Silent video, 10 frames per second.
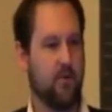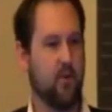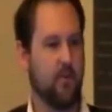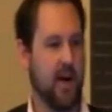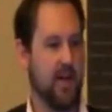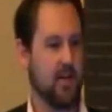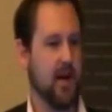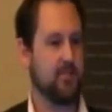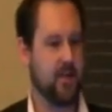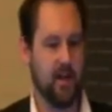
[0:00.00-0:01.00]
4-page
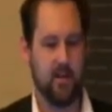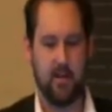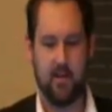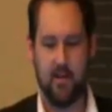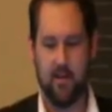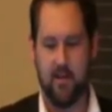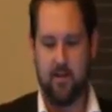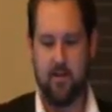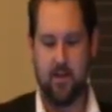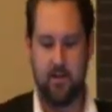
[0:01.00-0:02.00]
update,
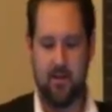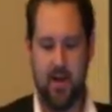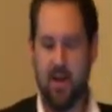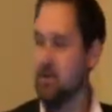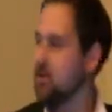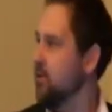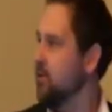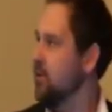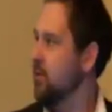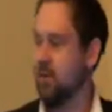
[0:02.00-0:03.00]
you can change
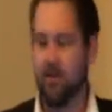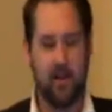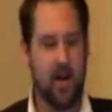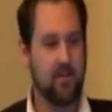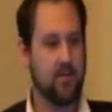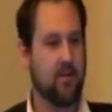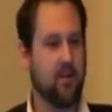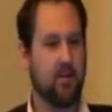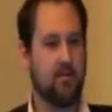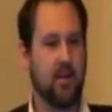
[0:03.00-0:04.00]
your communication
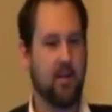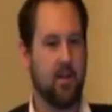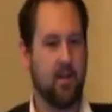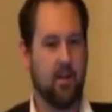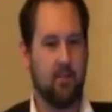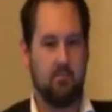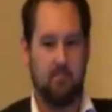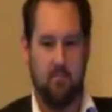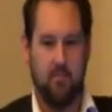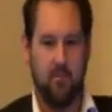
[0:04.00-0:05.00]
style to be
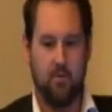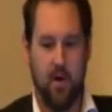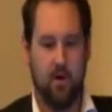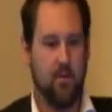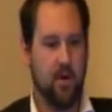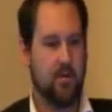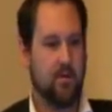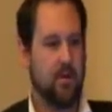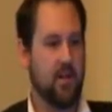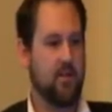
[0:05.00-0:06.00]

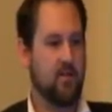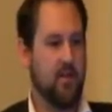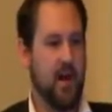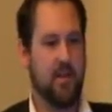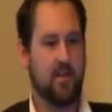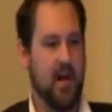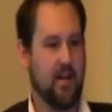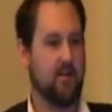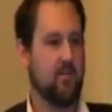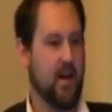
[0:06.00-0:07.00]
almost issues-based and
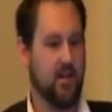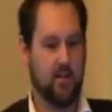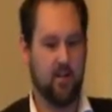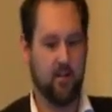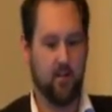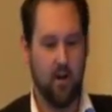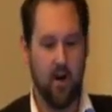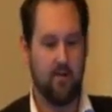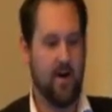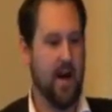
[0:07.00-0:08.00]
action-based, so
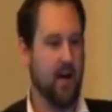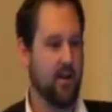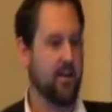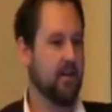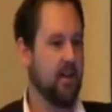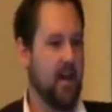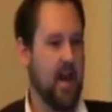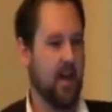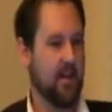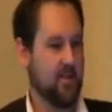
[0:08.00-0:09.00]
live,
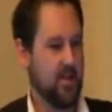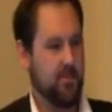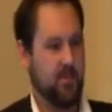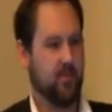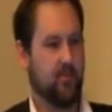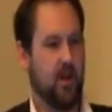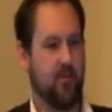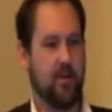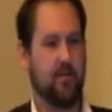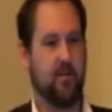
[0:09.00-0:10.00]
hourly snippets of
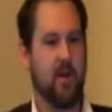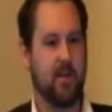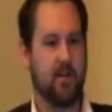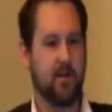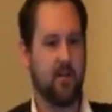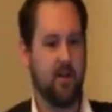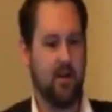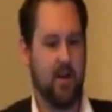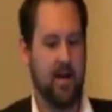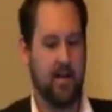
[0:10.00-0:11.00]
relevant information,
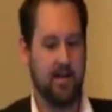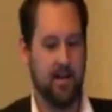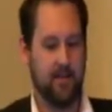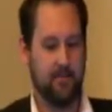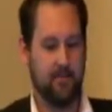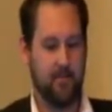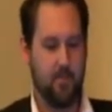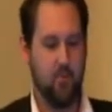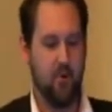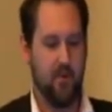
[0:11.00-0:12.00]
and
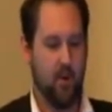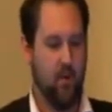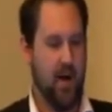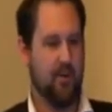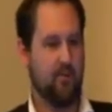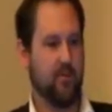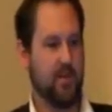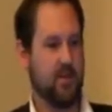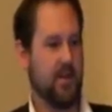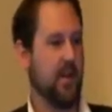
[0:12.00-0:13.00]
moving away from
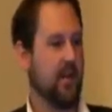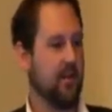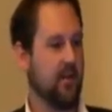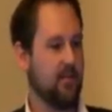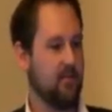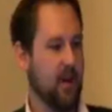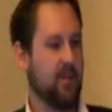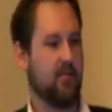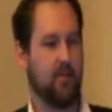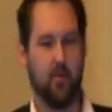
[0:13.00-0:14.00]
this static
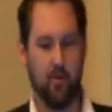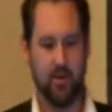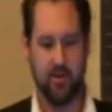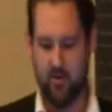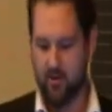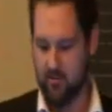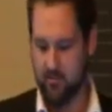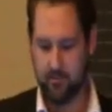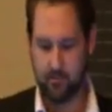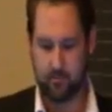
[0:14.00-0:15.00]
monthly reporting cycle.